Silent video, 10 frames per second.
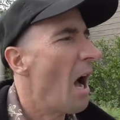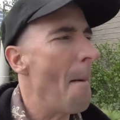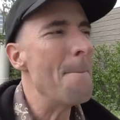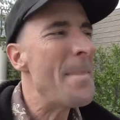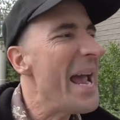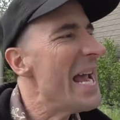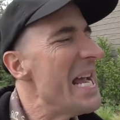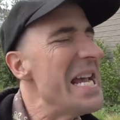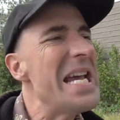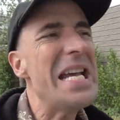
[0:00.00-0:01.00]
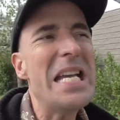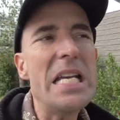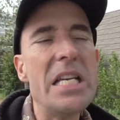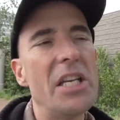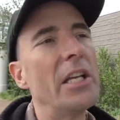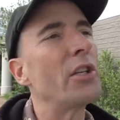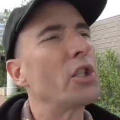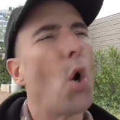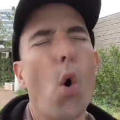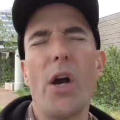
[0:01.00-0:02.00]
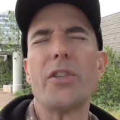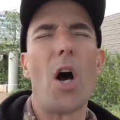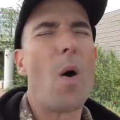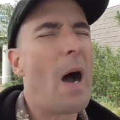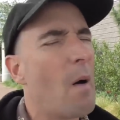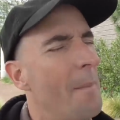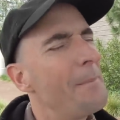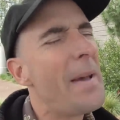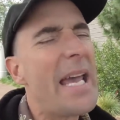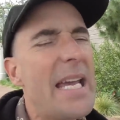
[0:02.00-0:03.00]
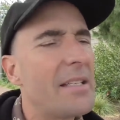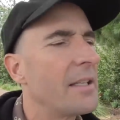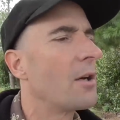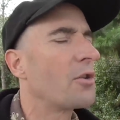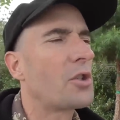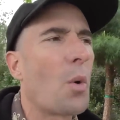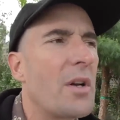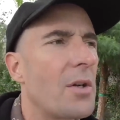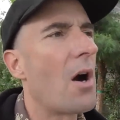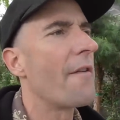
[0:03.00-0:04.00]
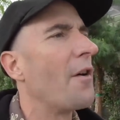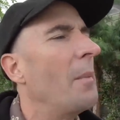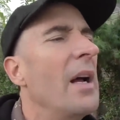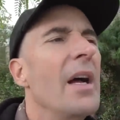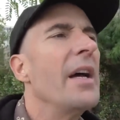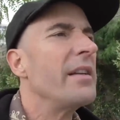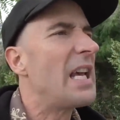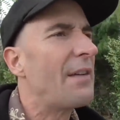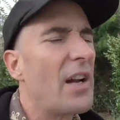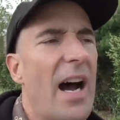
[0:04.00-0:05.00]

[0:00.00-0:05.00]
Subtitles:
Amazing stories. Oh, how amazing those stories are from David